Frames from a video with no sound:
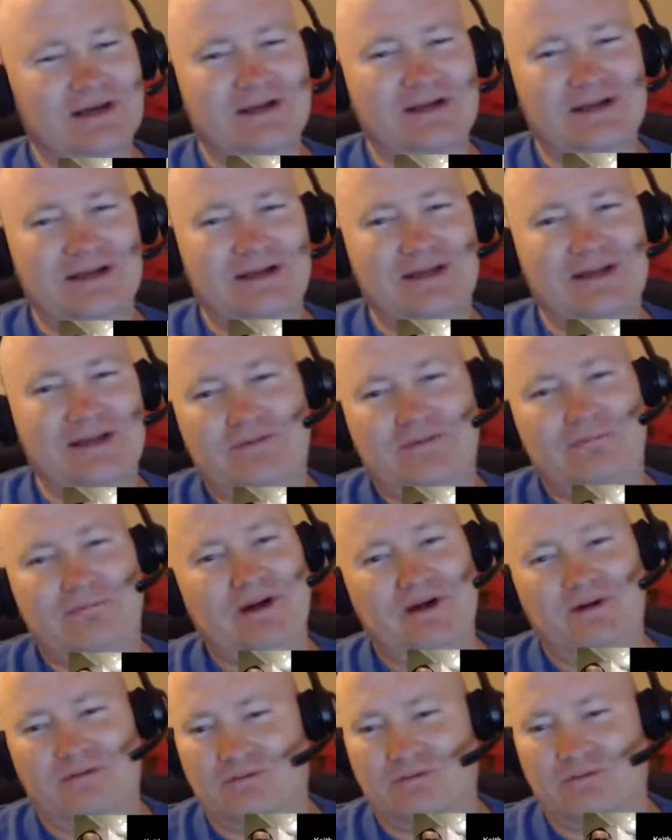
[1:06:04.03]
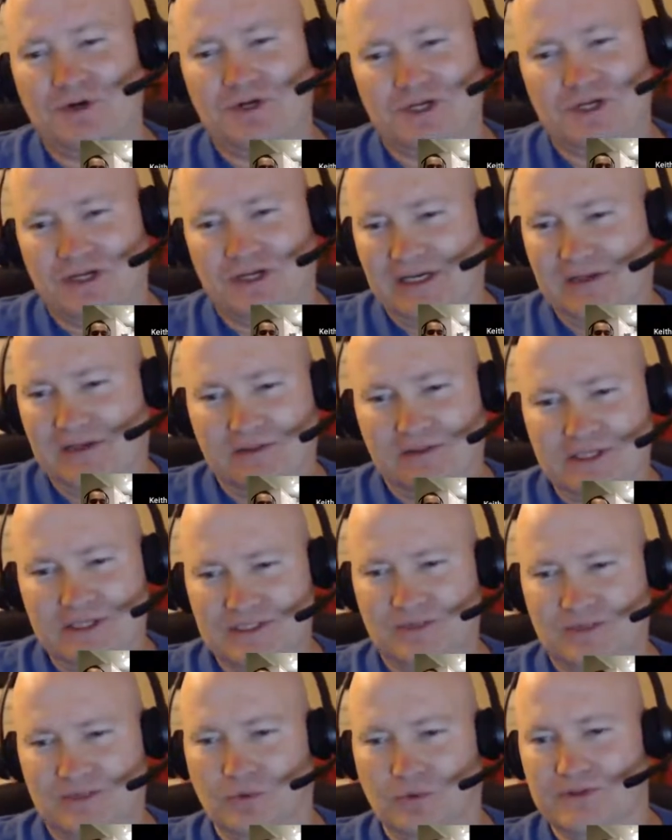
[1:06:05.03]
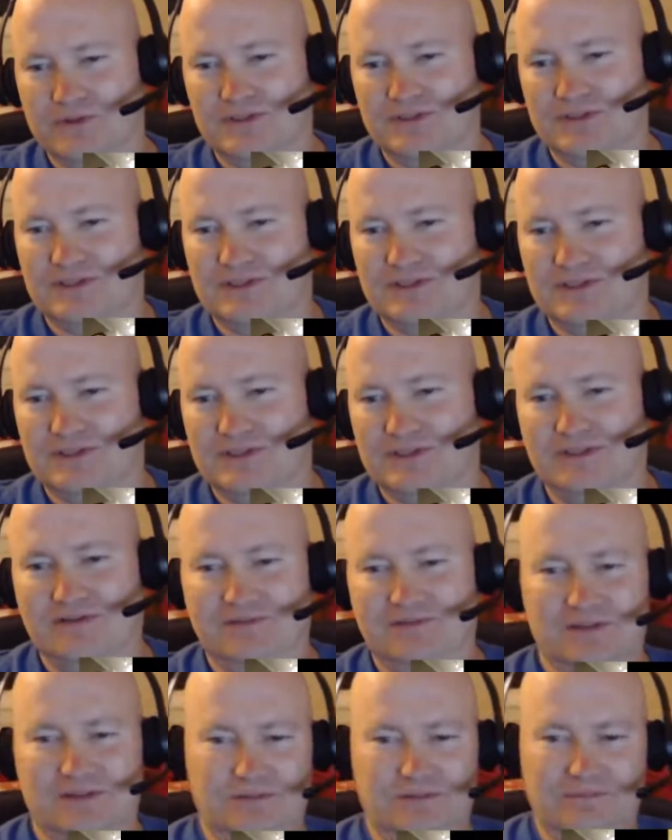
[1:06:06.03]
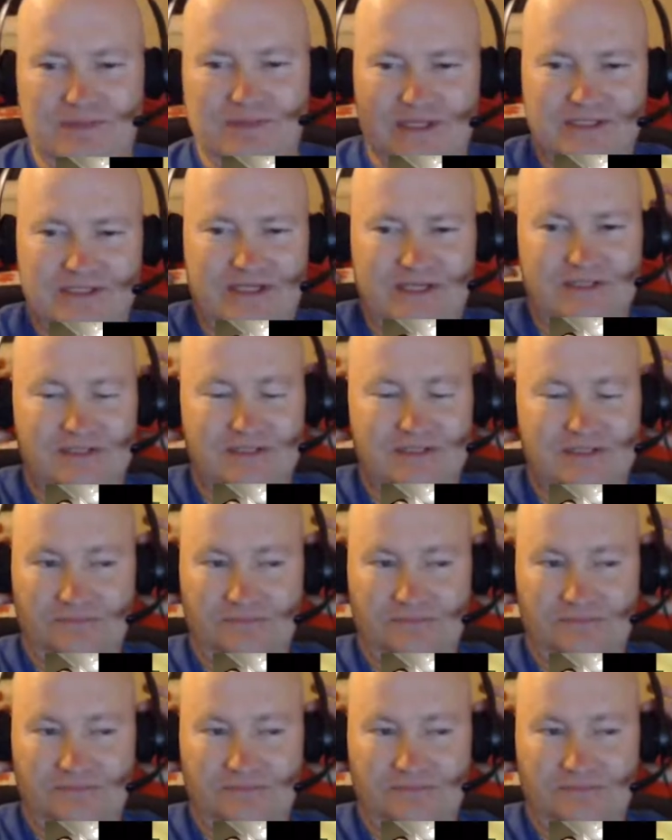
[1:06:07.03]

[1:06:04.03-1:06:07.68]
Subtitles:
again, they have a better version now, less cords and stuff. So that's nice.